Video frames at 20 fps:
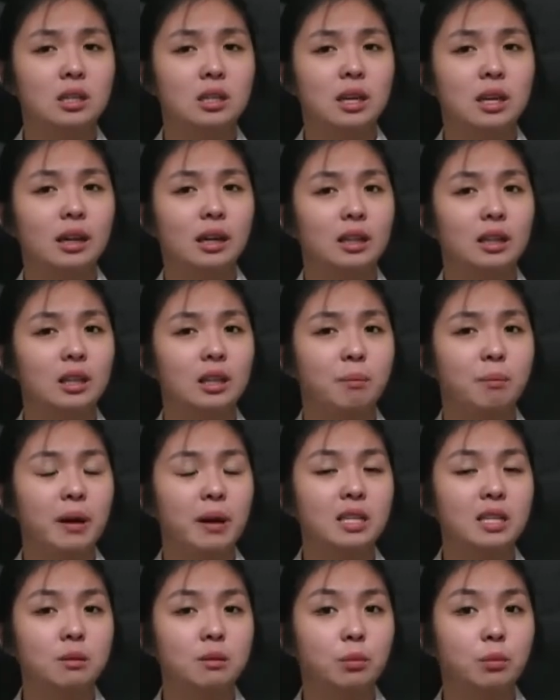exactly the
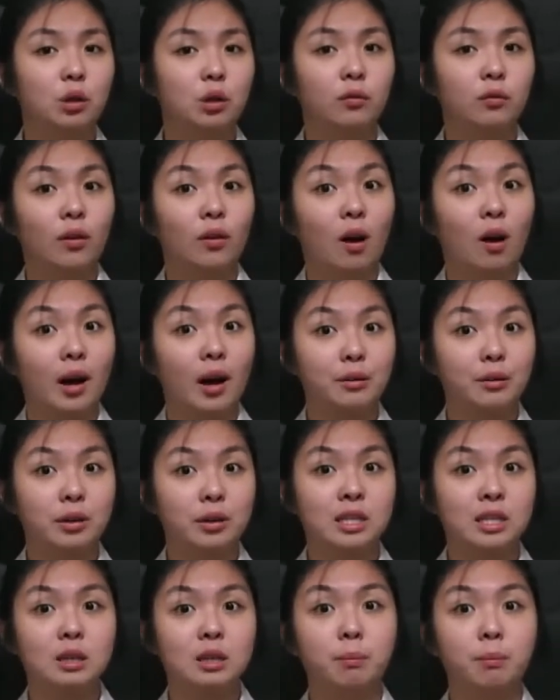best mood for
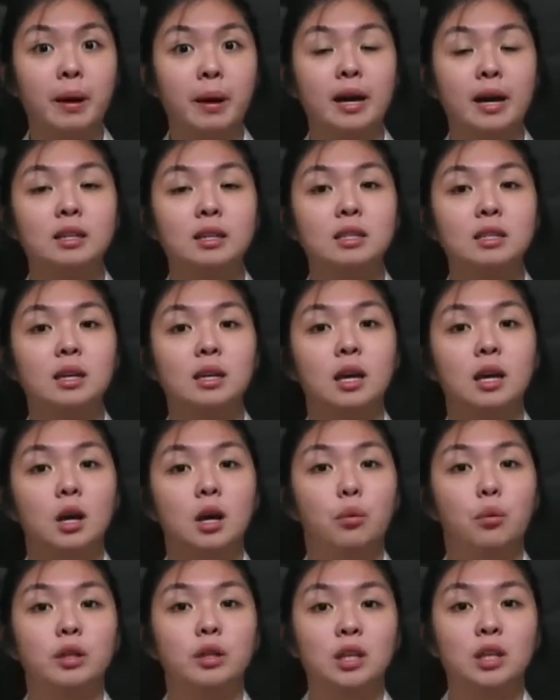high-risk bets,
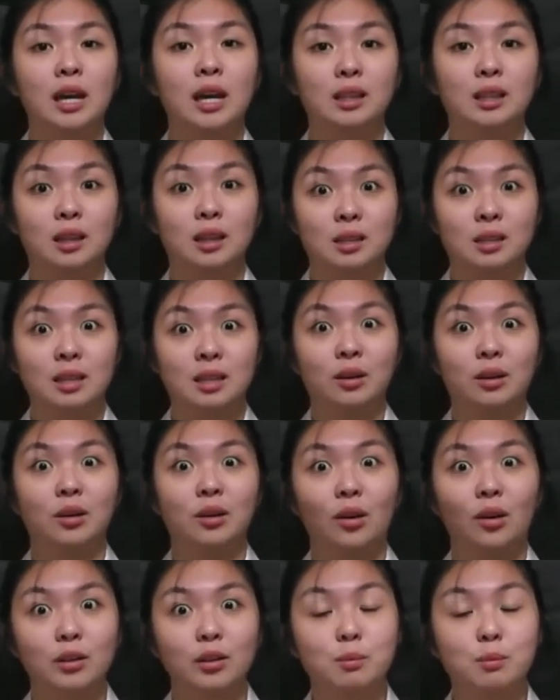which get the casino
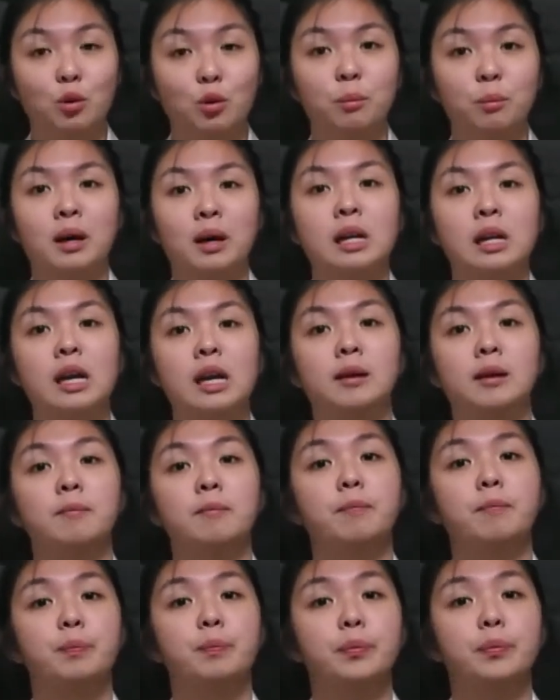lots more money.
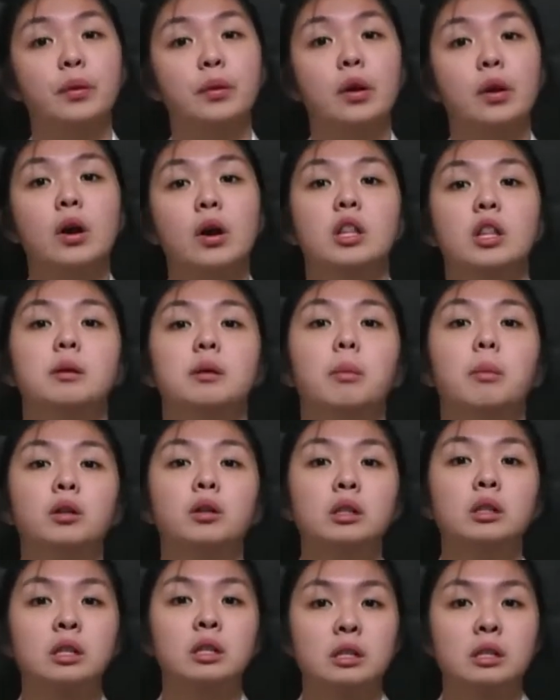The
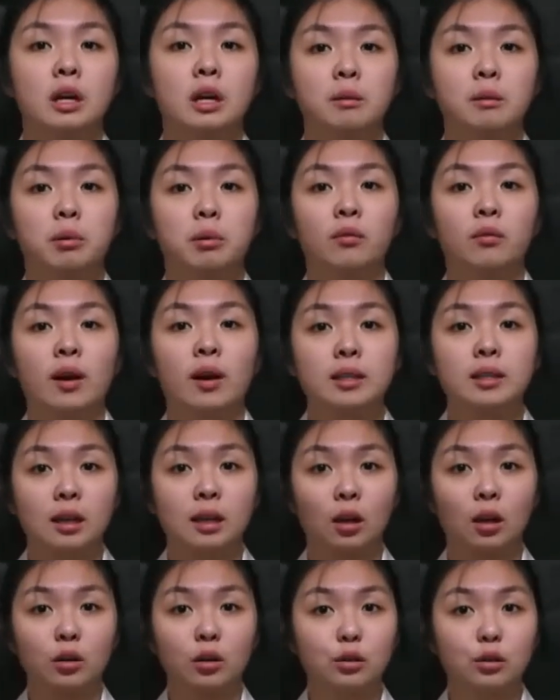modern design provides a
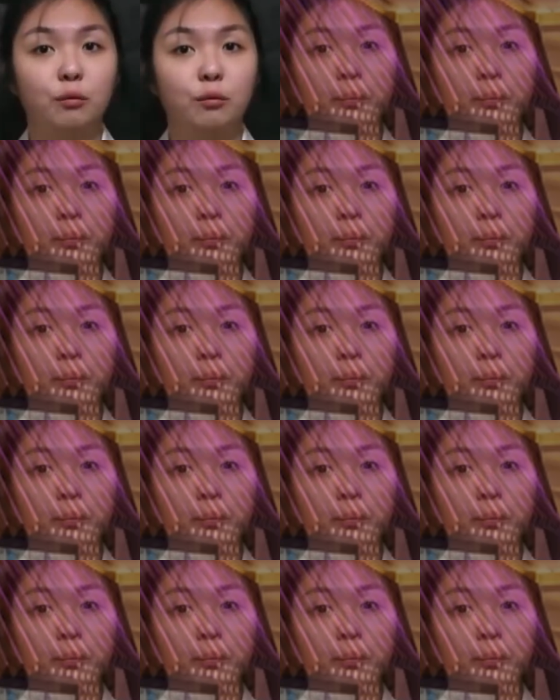lot